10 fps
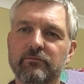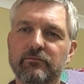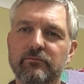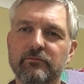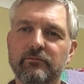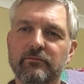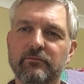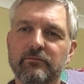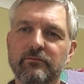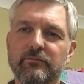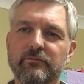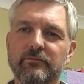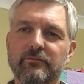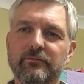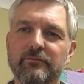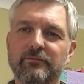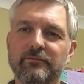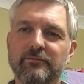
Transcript: (silence)